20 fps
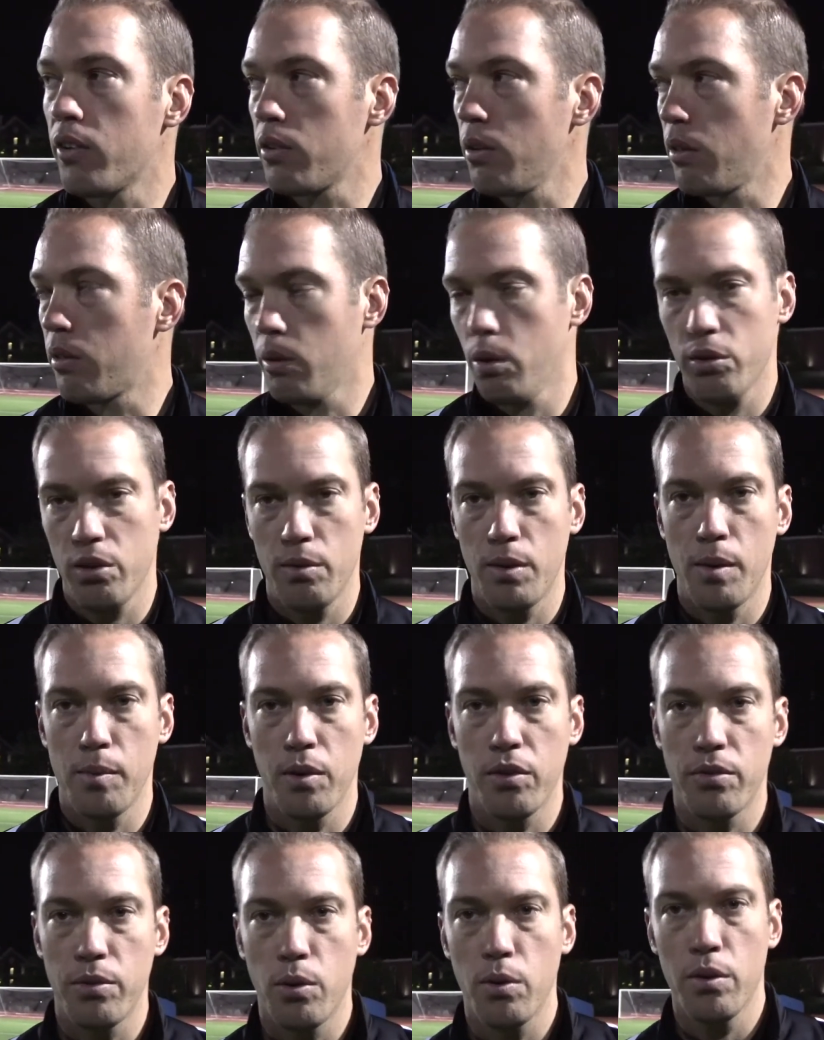So throw some
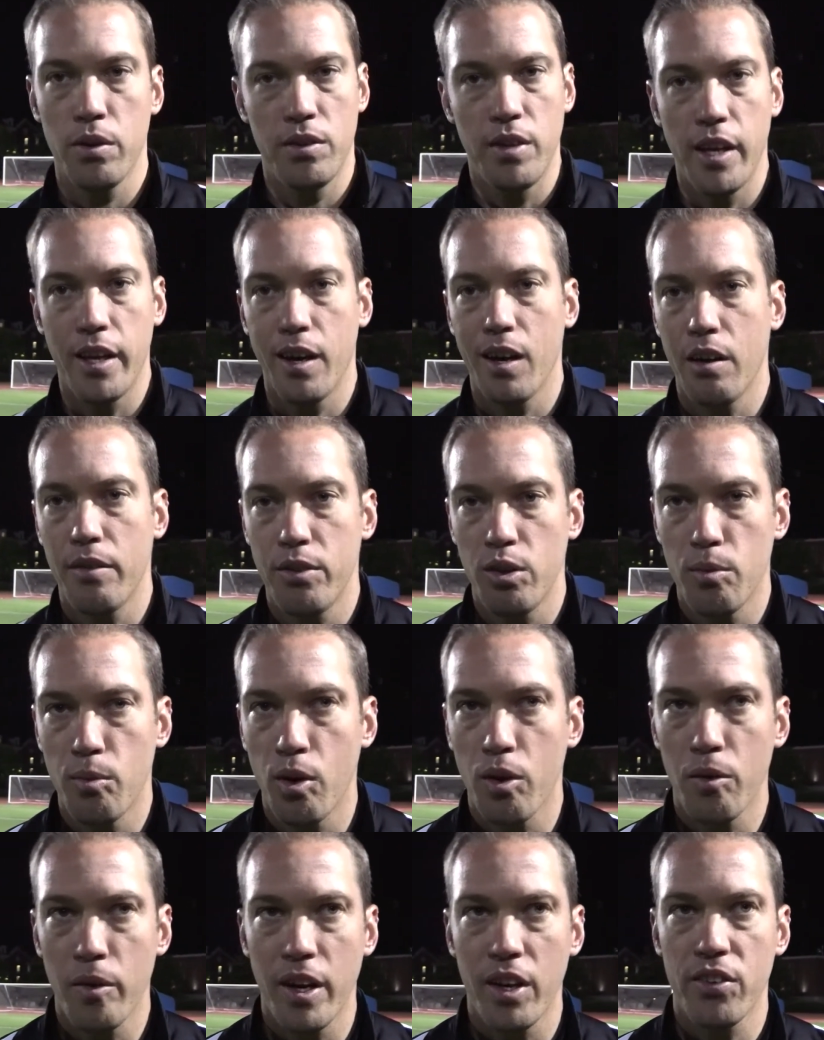numbers forward, take on a few
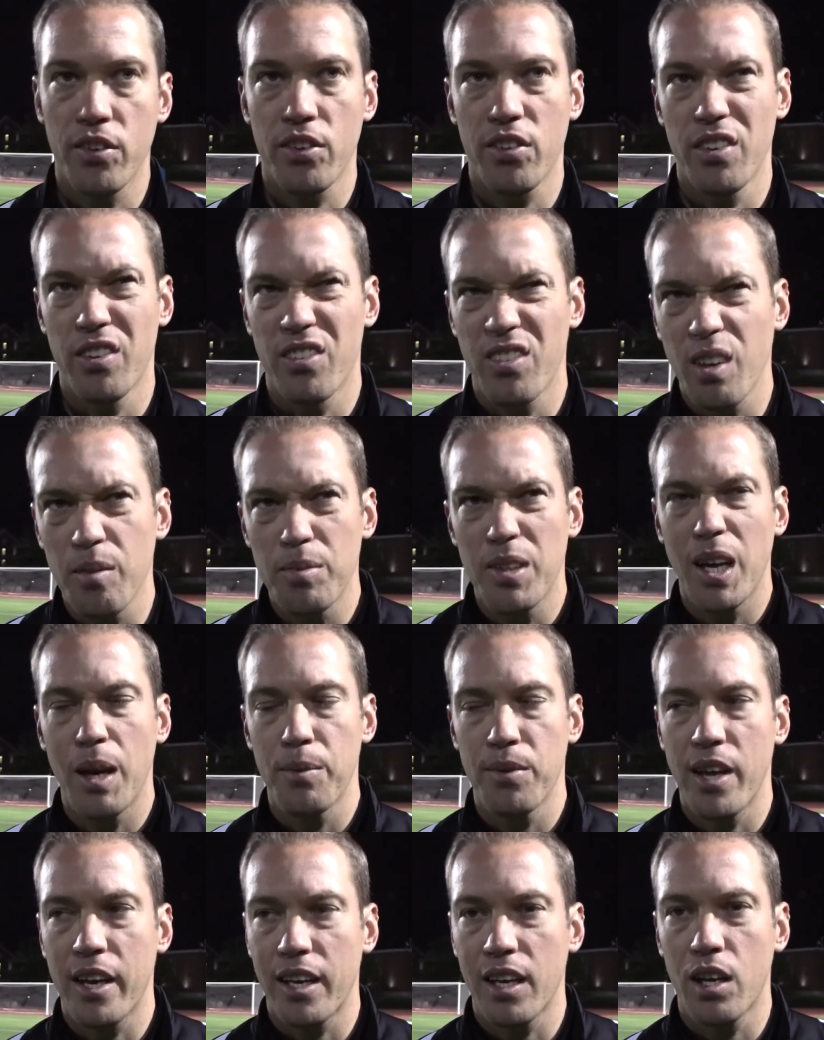more risks, and
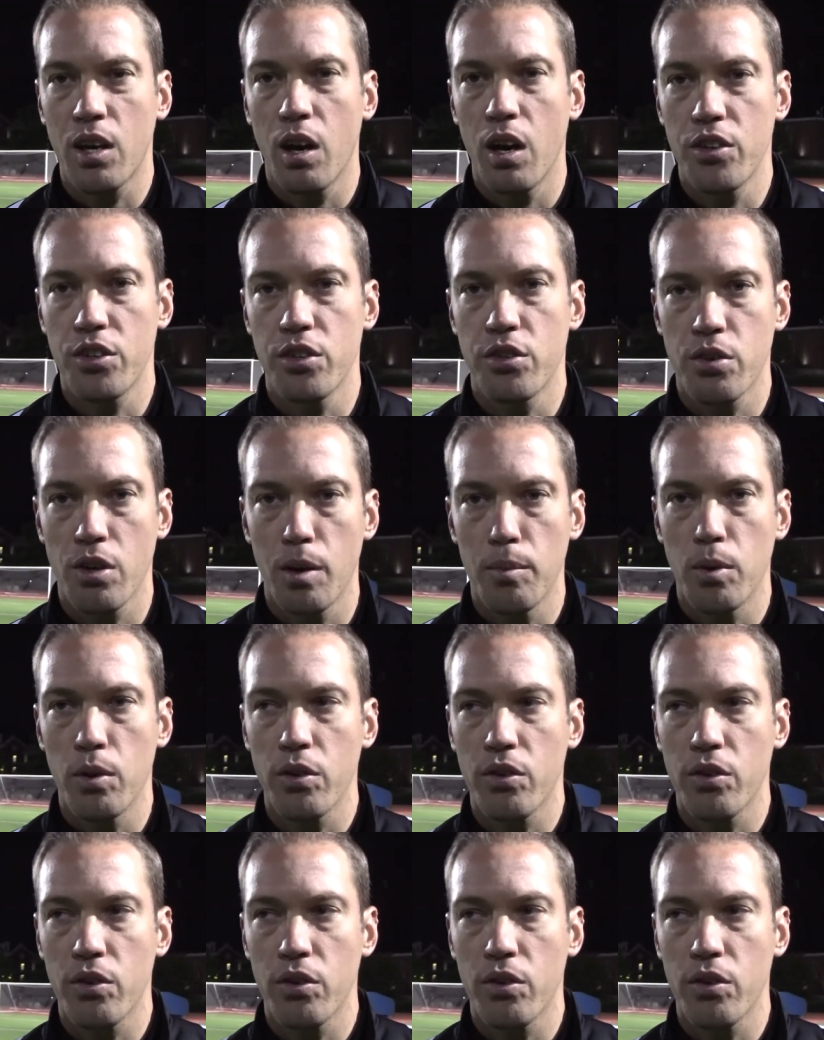sometimes that can cause you trouble.